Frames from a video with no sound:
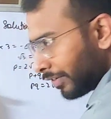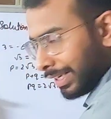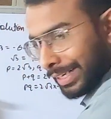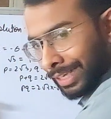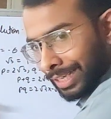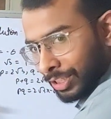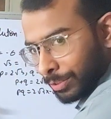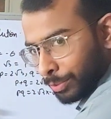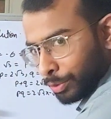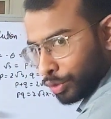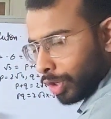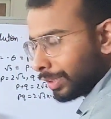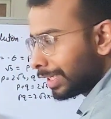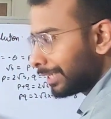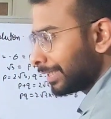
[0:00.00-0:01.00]
Will transpose
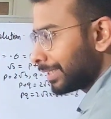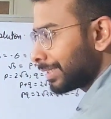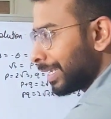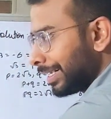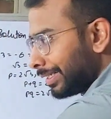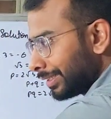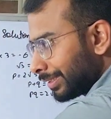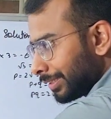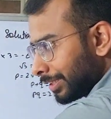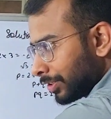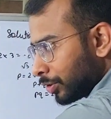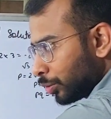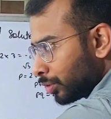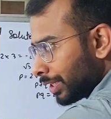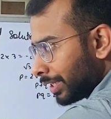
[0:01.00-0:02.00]
on the other side. This
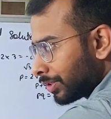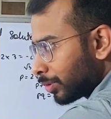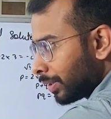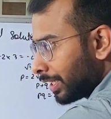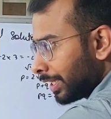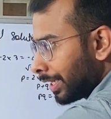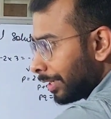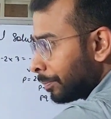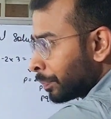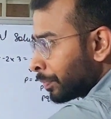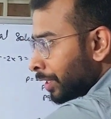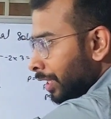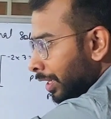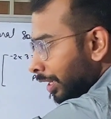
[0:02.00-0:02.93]
is 2 sine square theta.